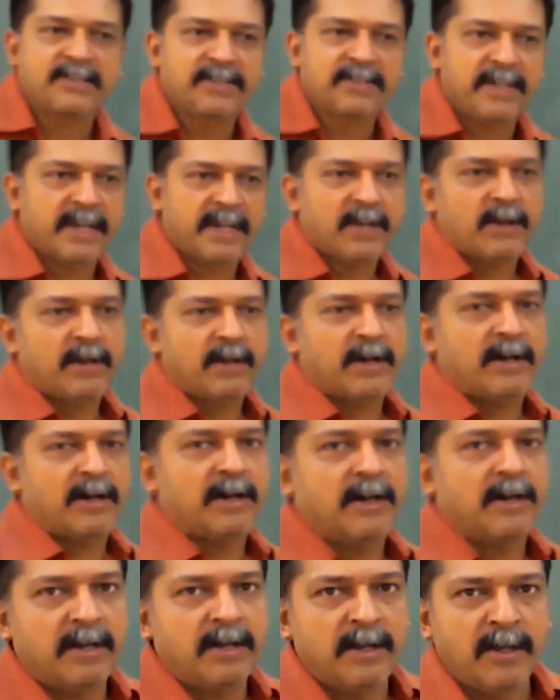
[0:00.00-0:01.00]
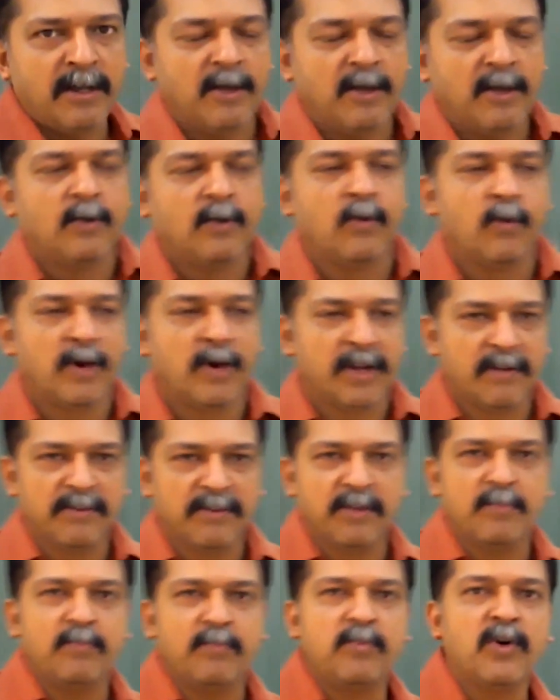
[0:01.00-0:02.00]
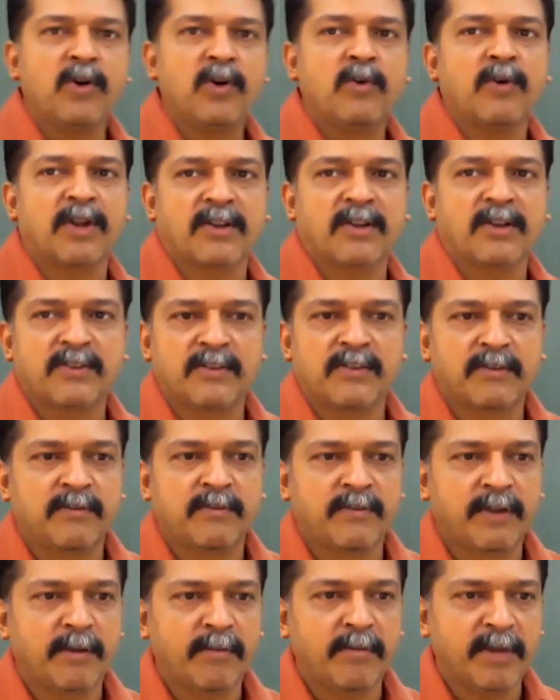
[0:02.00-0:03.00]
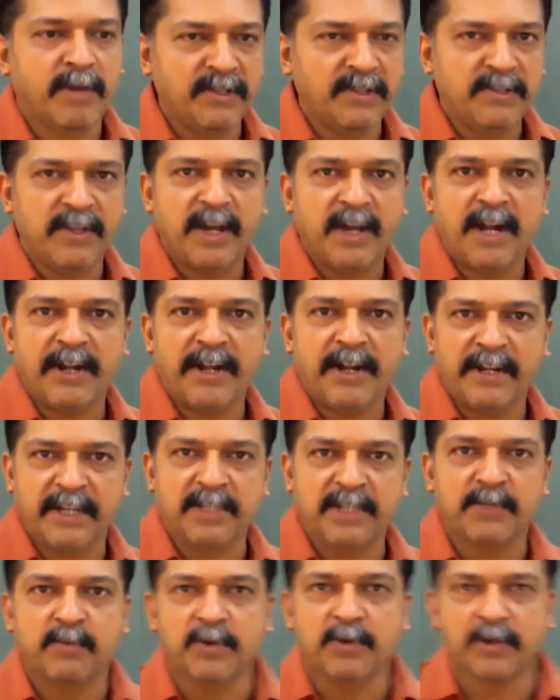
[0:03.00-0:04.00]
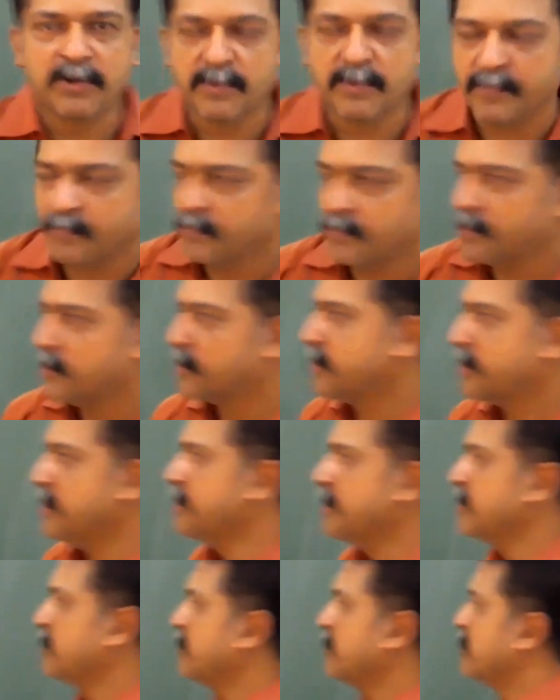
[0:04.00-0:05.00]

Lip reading: take one of the book works from NCERT textbook. Okay,